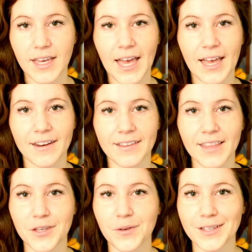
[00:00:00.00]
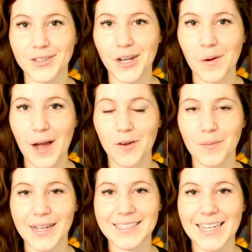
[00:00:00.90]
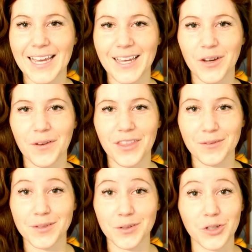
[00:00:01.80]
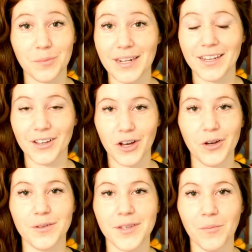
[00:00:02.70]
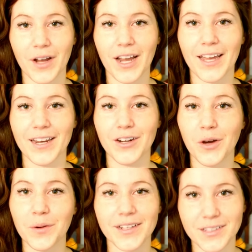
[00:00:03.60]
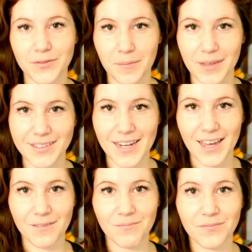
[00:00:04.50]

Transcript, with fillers: and let you guys know how my day without social media goes and what I notice from this day.